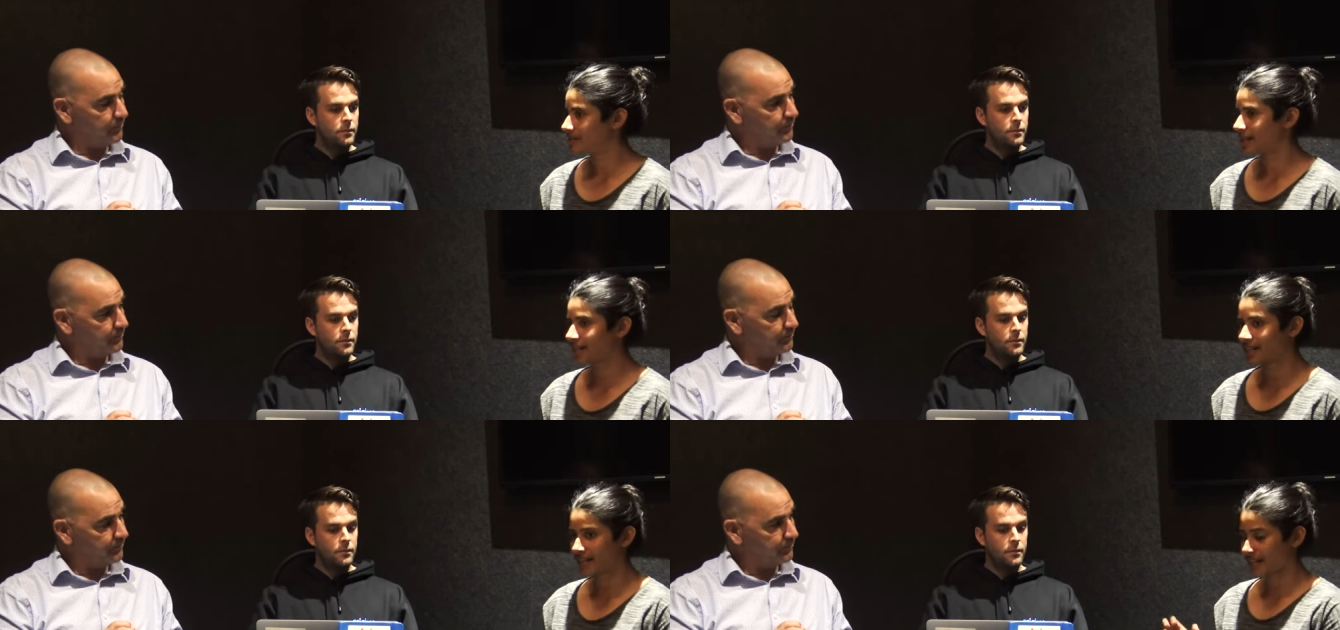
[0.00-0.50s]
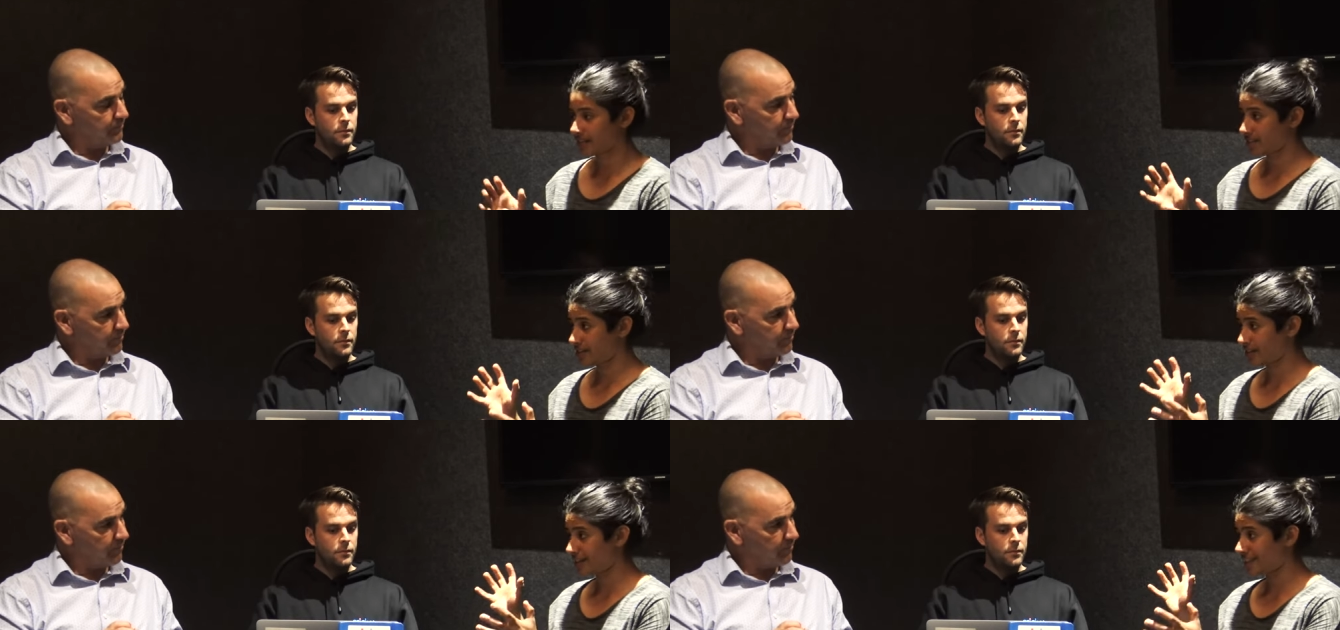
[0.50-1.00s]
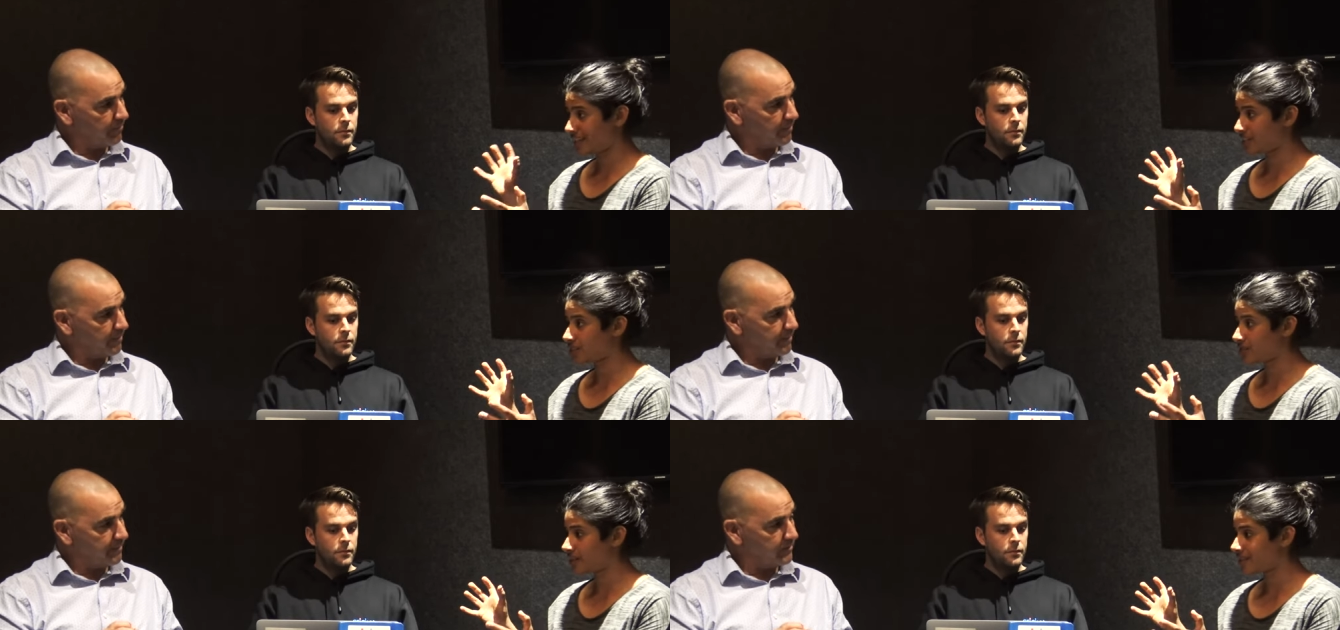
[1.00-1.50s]
Speaker 1: Meg Lanning has her
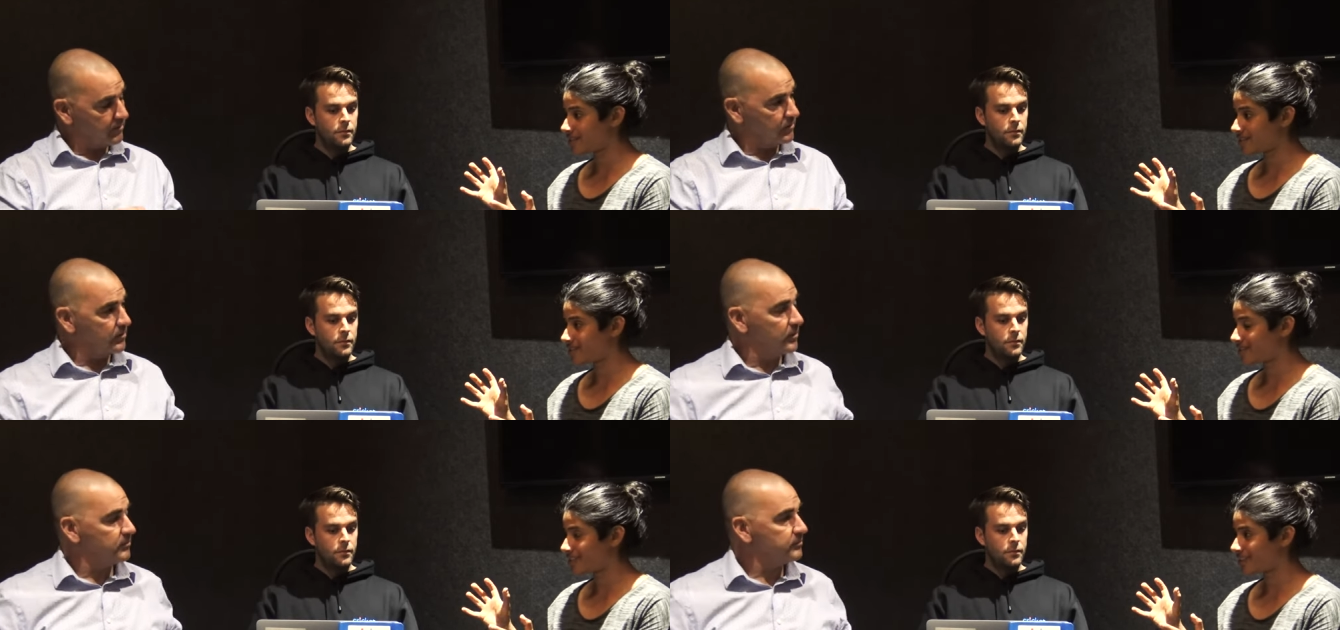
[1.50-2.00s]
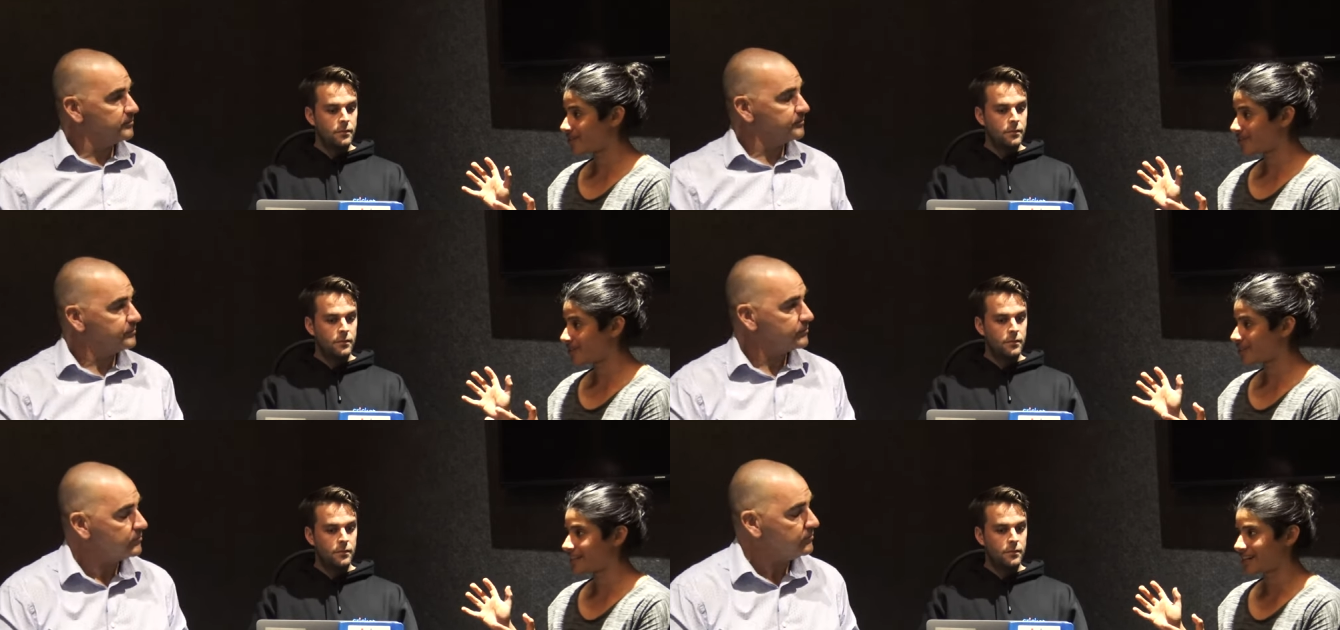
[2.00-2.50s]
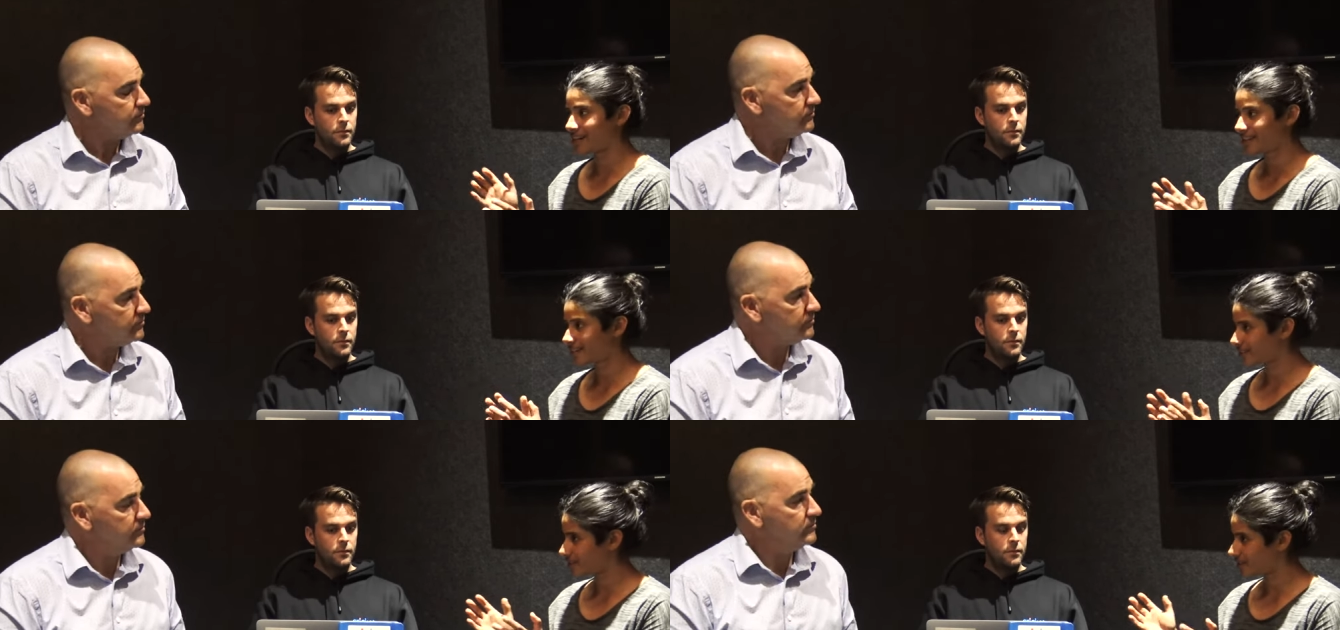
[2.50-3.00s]
clear strengths and she, on her
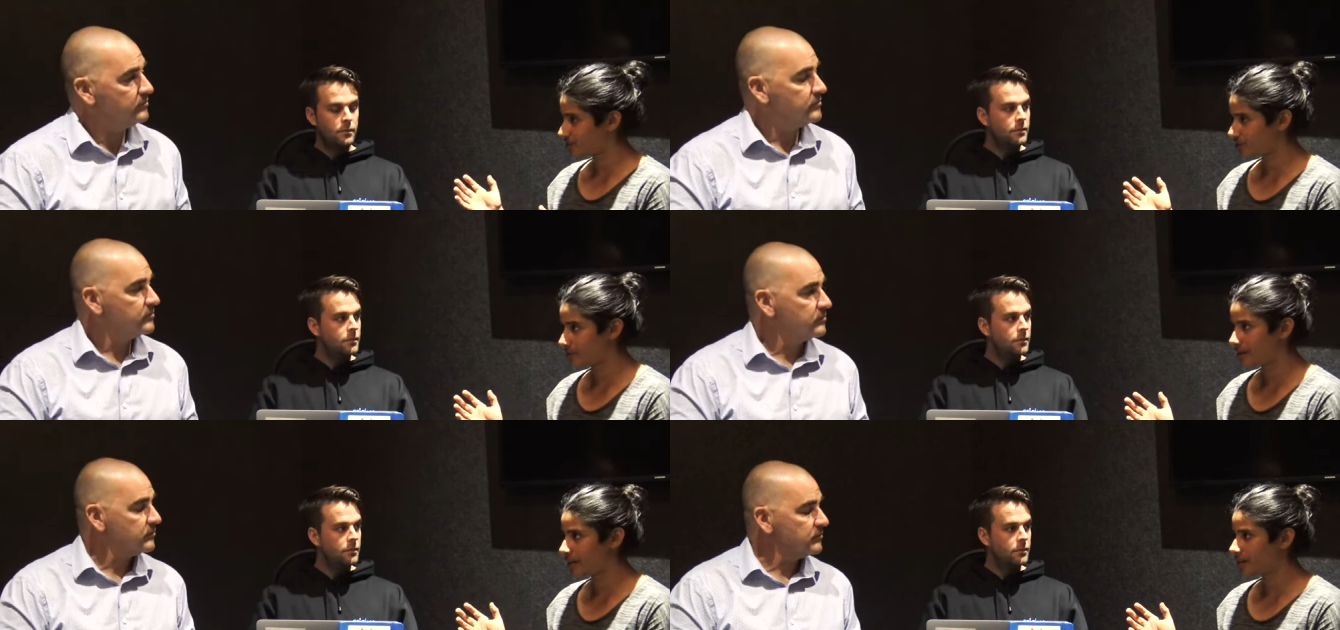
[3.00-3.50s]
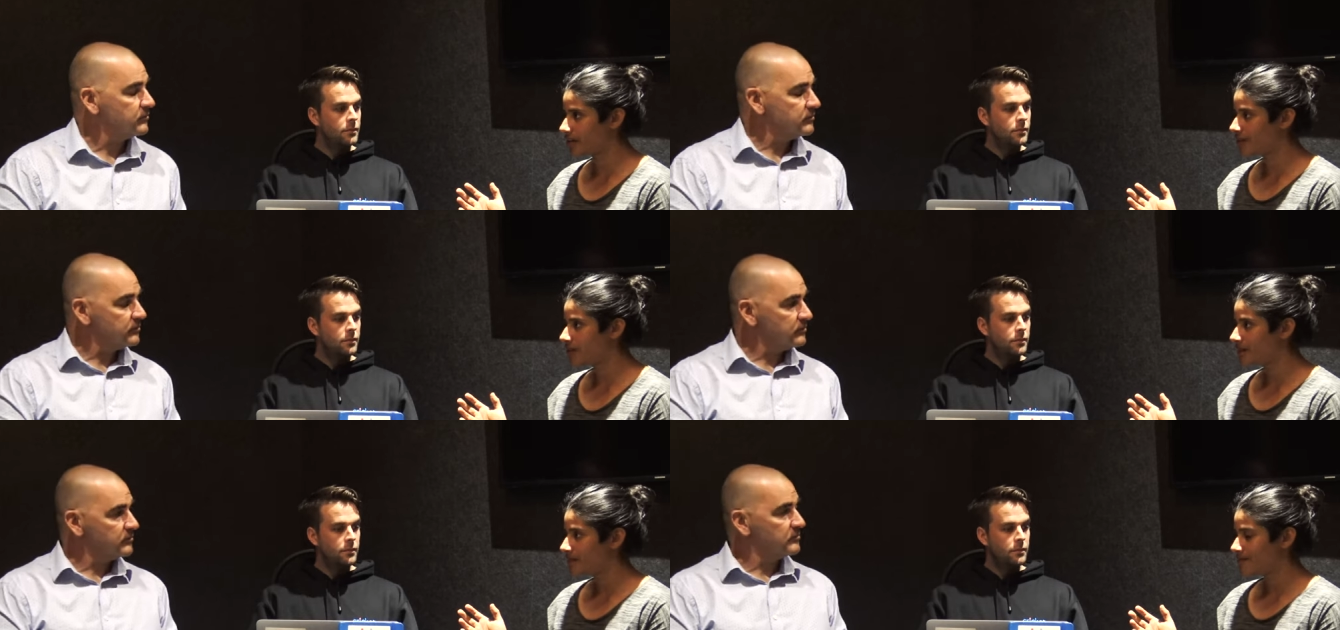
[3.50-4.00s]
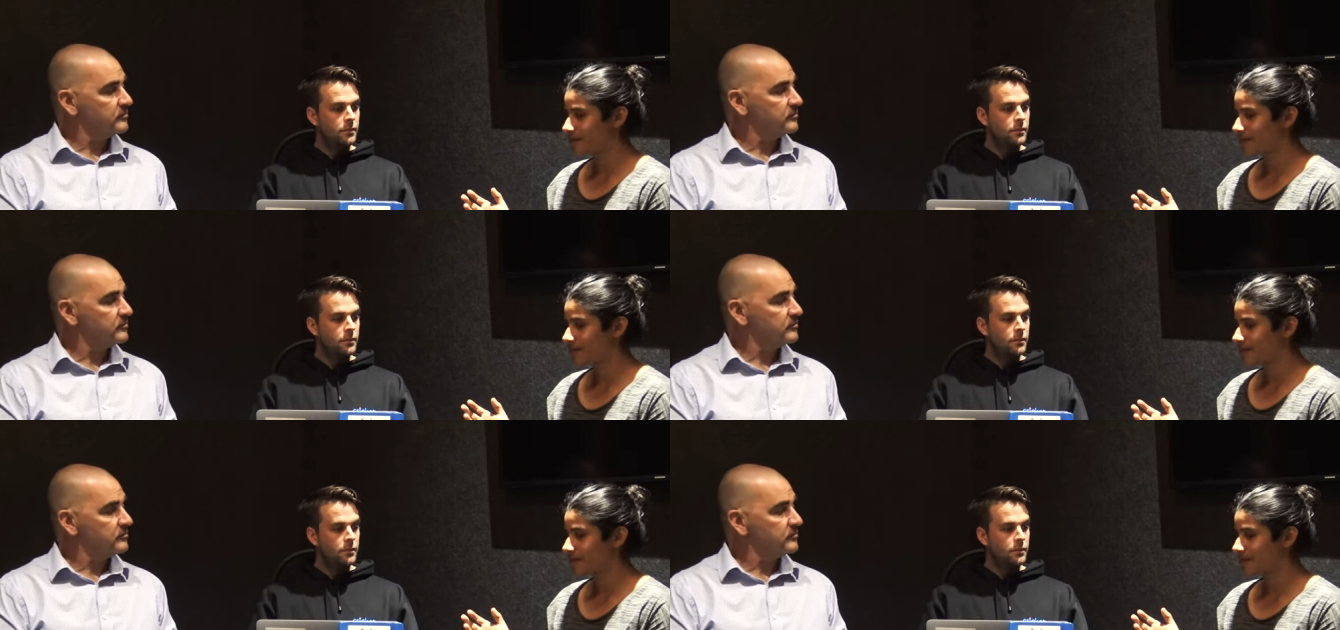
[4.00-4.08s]
day, can dominate you.